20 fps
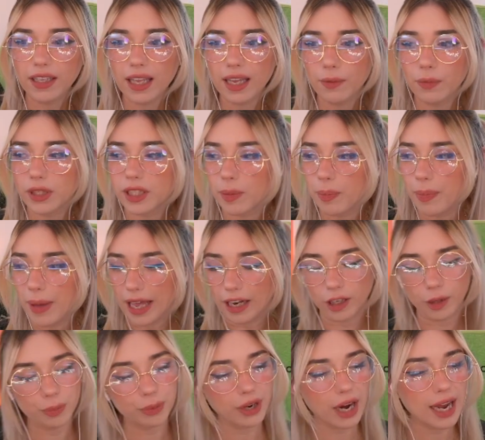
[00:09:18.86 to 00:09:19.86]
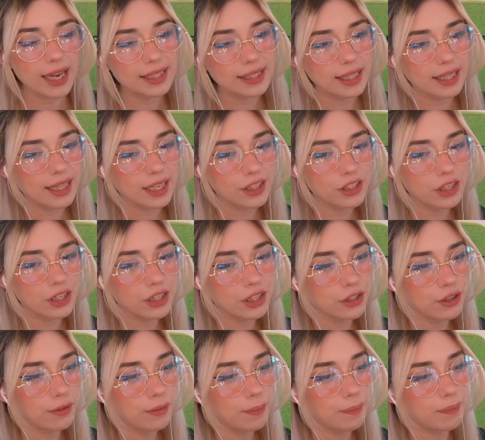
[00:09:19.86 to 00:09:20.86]
like what's a better prize that they should
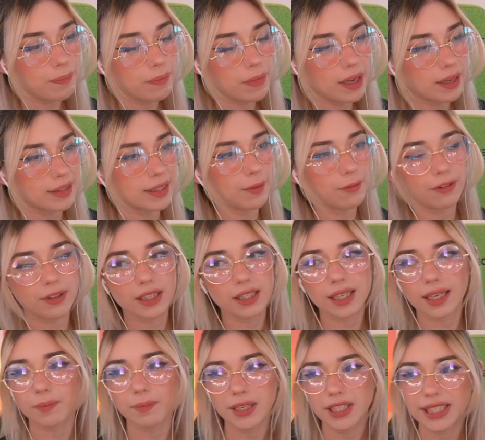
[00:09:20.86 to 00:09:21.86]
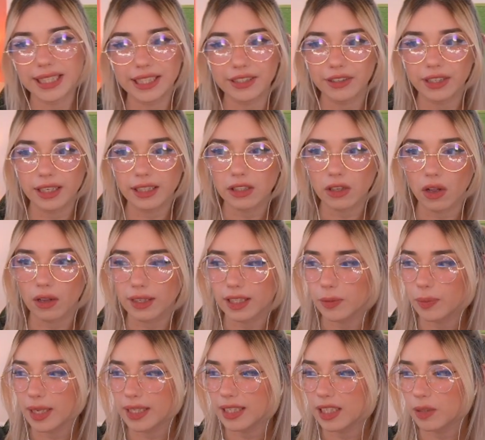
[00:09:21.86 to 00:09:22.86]
do, except for this like mysterious all
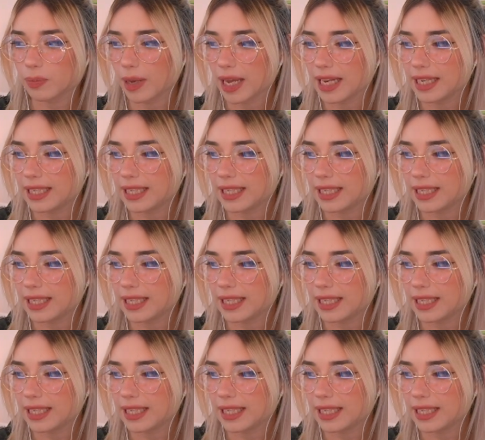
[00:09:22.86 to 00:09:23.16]
expenses paid